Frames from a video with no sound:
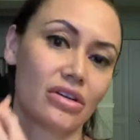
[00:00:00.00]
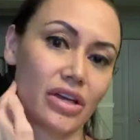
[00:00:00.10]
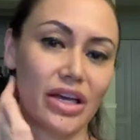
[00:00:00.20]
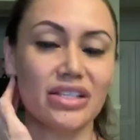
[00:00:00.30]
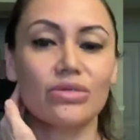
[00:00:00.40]

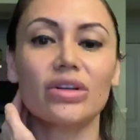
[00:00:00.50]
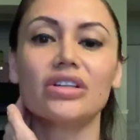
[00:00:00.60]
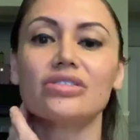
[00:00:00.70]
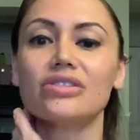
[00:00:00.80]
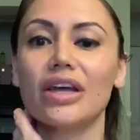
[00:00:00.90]
Okay, so we're
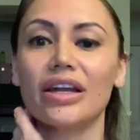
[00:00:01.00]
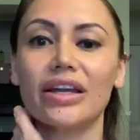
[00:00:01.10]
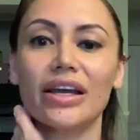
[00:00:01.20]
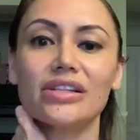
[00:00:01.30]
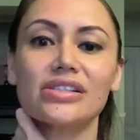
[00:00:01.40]
gonna do that
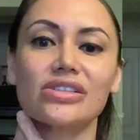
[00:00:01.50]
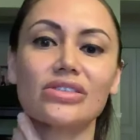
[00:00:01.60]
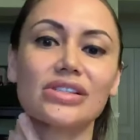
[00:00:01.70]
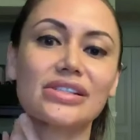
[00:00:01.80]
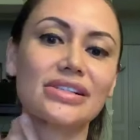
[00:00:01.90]
again. So
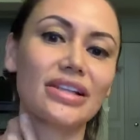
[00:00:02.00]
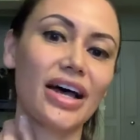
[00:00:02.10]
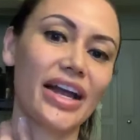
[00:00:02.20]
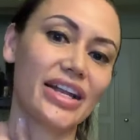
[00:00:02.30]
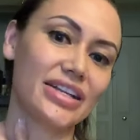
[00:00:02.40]

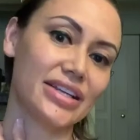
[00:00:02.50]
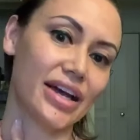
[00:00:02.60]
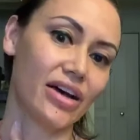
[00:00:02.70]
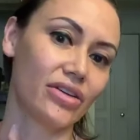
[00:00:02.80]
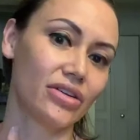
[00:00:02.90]
sliding
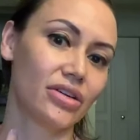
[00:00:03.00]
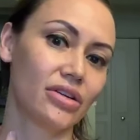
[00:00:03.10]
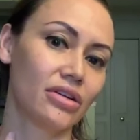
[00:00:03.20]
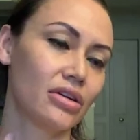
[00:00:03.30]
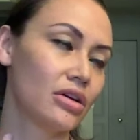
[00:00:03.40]
down,
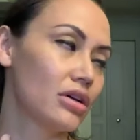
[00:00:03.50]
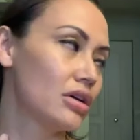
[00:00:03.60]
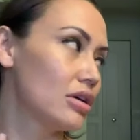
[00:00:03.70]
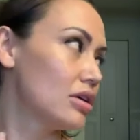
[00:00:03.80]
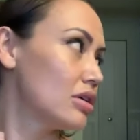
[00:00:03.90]

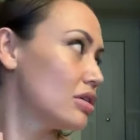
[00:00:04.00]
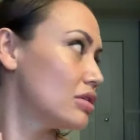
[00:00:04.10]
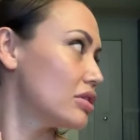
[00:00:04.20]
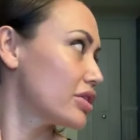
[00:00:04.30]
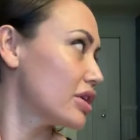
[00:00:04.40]

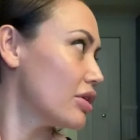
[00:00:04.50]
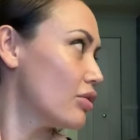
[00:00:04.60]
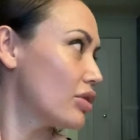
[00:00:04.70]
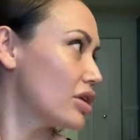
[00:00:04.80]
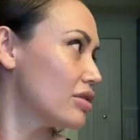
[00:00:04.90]
looking
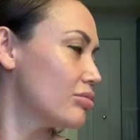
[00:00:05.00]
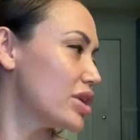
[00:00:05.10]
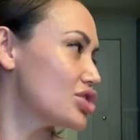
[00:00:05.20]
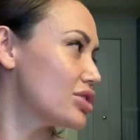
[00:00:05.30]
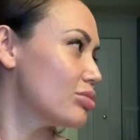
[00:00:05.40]
over. Make
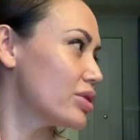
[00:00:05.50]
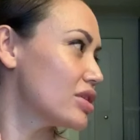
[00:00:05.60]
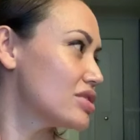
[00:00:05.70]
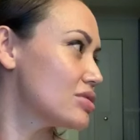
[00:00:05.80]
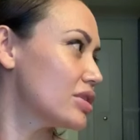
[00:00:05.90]
sure you breathe
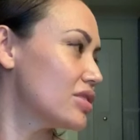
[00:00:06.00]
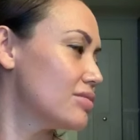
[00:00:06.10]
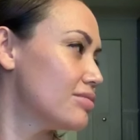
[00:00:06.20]
into it.